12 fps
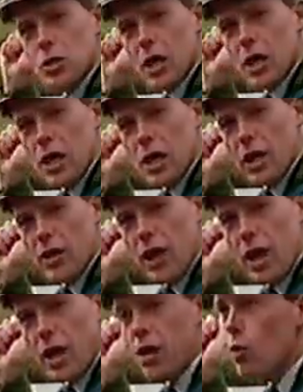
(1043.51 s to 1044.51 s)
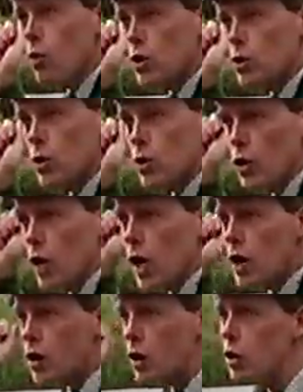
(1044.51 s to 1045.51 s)
to the ear there, which will
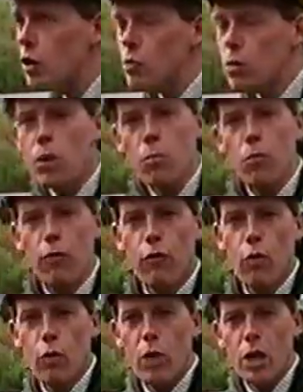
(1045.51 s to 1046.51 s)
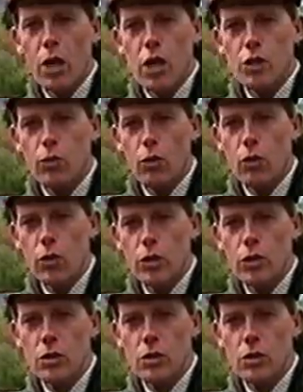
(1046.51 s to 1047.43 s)
create the loop before we cast forwards.